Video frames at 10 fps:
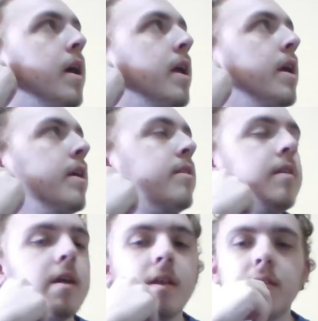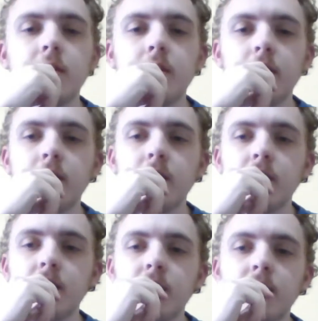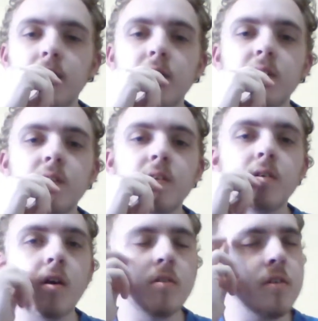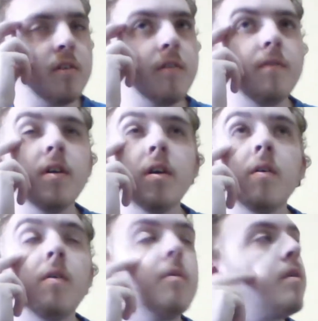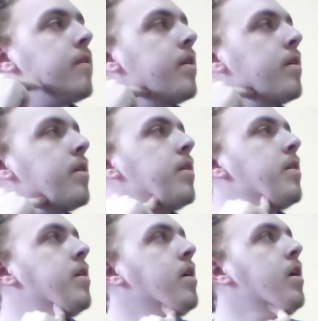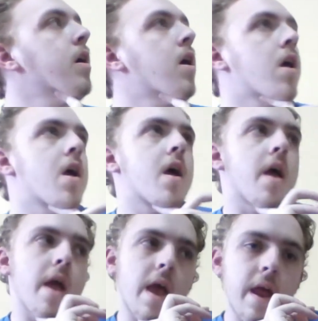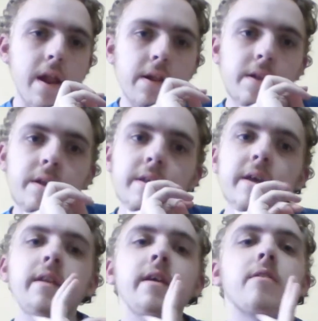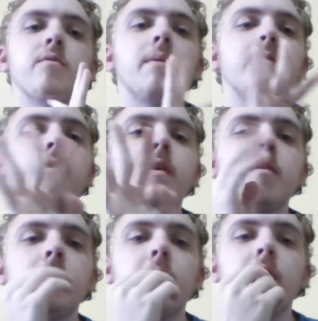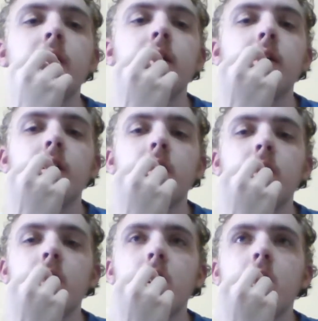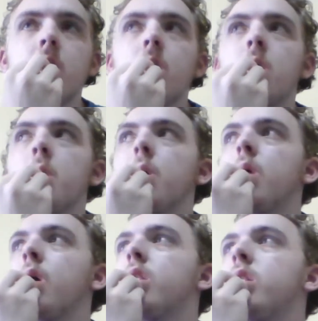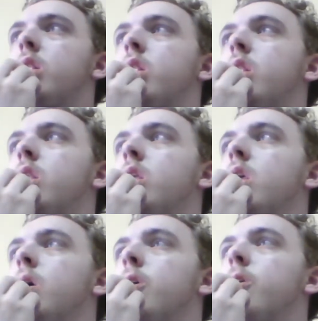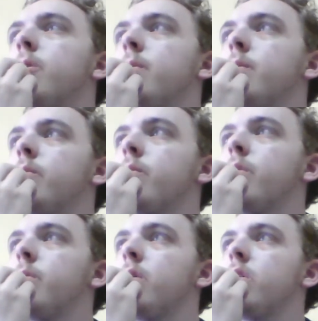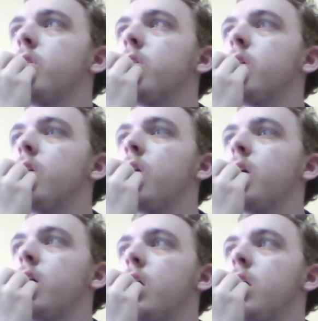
he eats like this, this sausage, I think, or whatever and did like these dream things where, where like um, what part is it? Oh yeah,